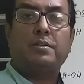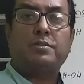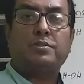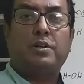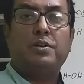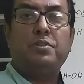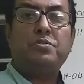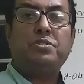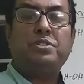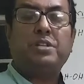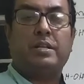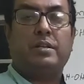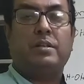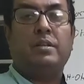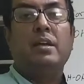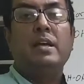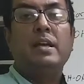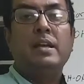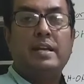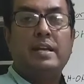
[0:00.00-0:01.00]

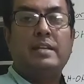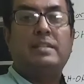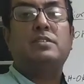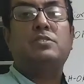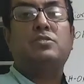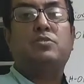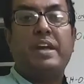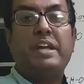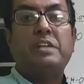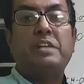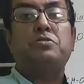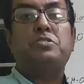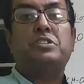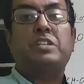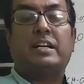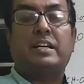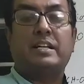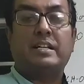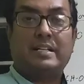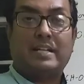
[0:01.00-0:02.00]
solution, it is going to
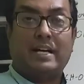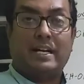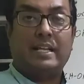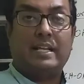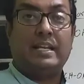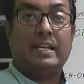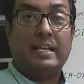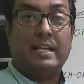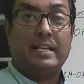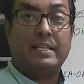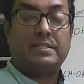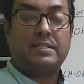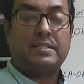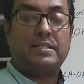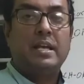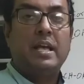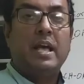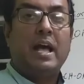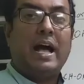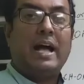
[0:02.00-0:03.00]
turn
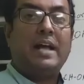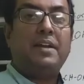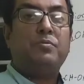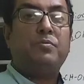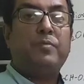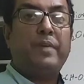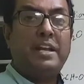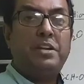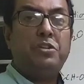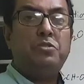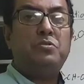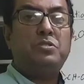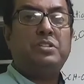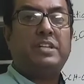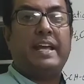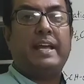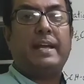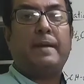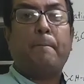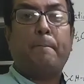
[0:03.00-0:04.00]
colorless. And when you
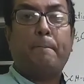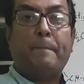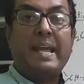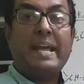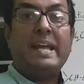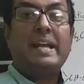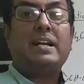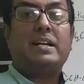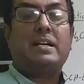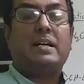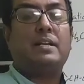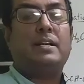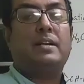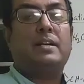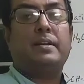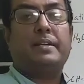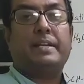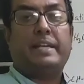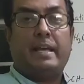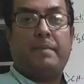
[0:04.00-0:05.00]
take pink
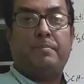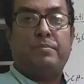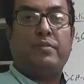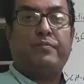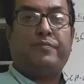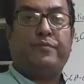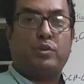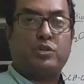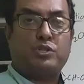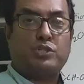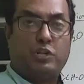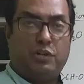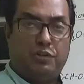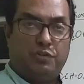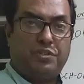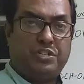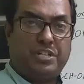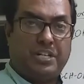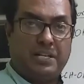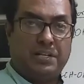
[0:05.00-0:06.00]
color KMNO4
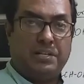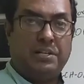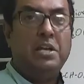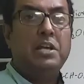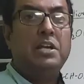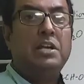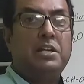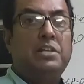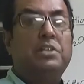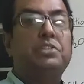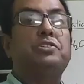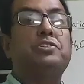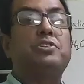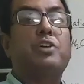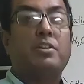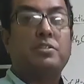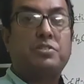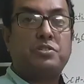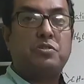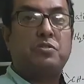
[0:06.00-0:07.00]
solution, it is
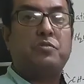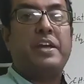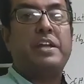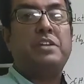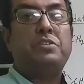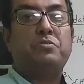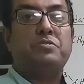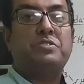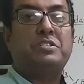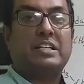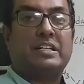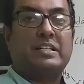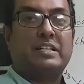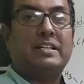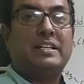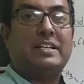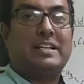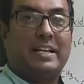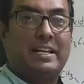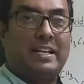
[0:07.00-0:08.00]
also going to
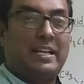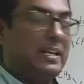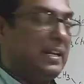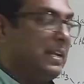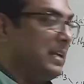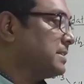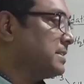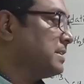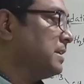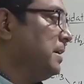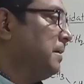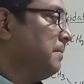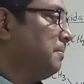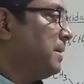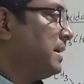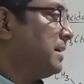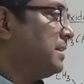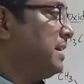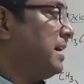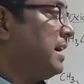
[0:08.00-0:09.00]
turn colorless.
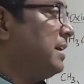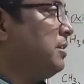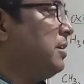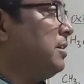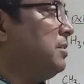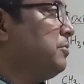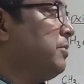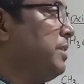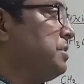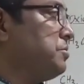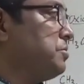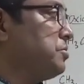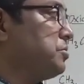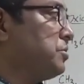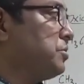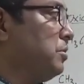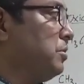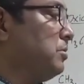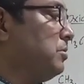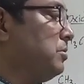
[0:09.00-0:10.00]
But they are not going to
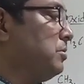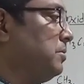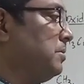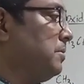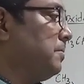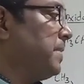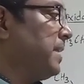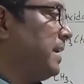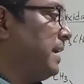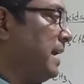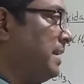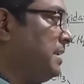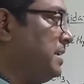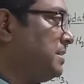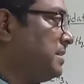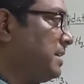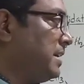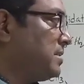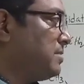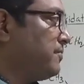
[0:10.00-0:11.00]
show
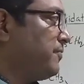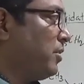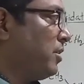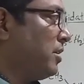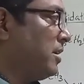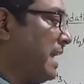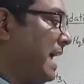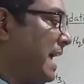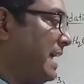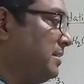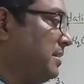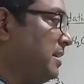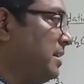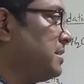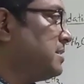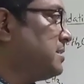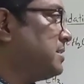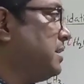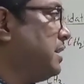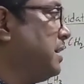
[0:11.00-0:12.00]
any test for like
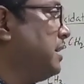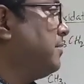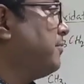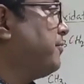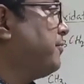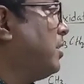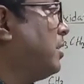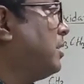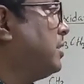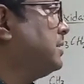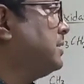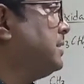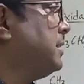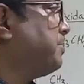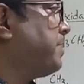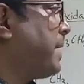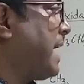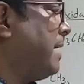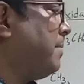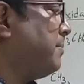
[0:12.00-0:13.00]
this for
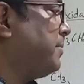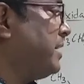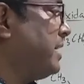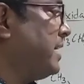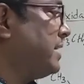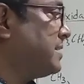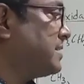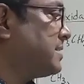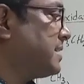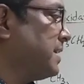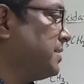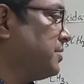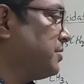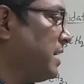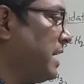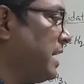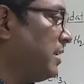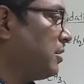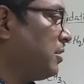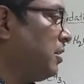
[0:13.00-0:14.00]
the primary and the
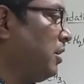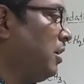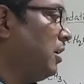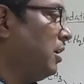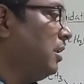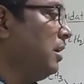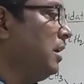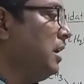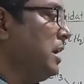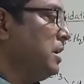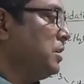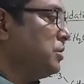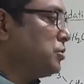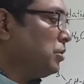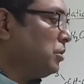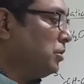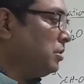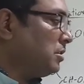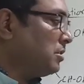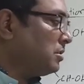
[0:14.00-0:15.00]
secondary alcohol.
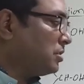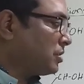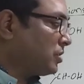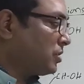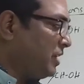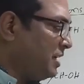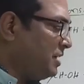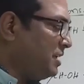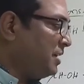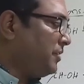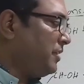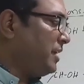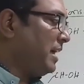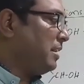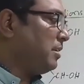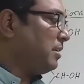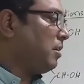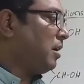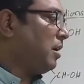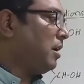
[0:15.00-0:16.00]
So 3 degree
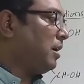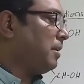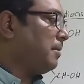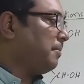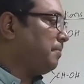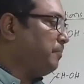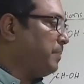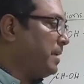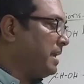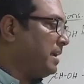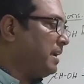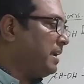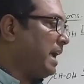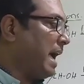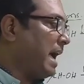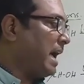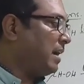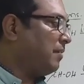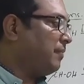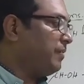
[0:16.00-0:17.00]
alcohol
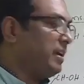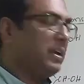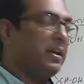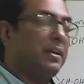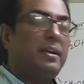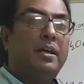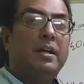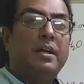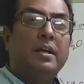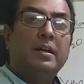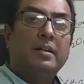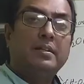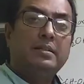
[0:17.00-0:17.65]
having